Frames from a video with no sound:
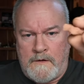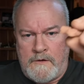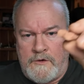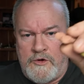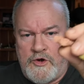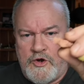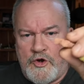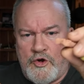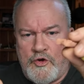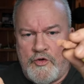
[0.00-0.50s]

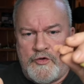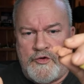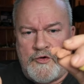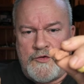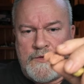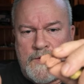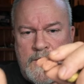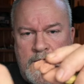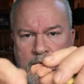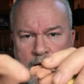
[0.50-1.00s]
You
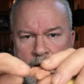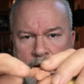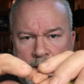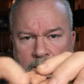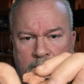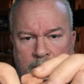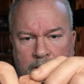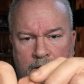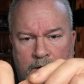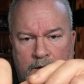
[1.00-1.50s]
do
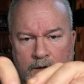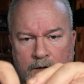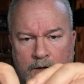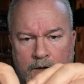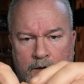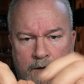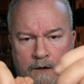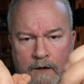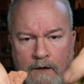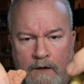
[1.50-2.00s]
not
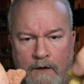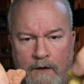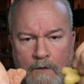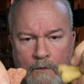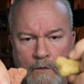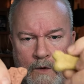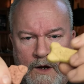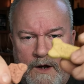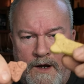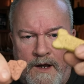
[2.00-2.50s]

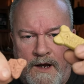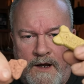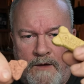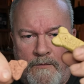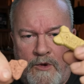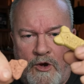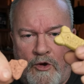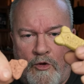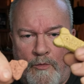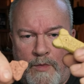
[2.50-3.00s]
run out of
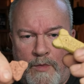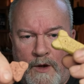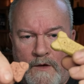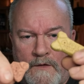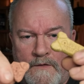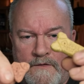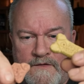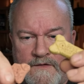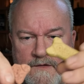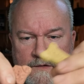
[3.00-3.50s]
milk
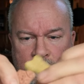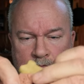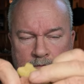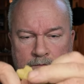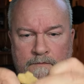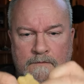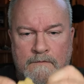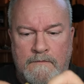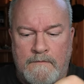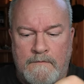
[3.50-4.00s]
bones
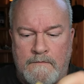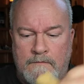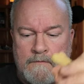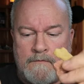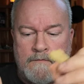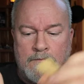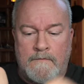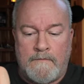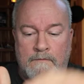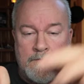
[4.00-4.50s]

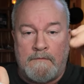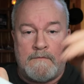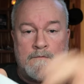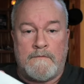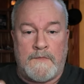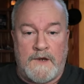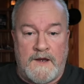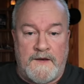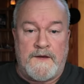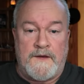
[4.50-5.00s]

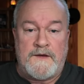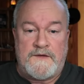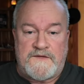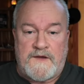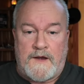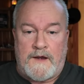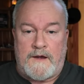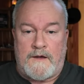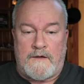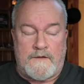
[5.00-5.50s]
in this
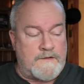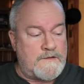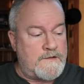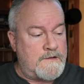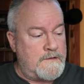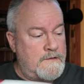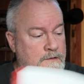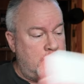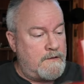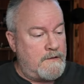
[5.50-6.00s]
house.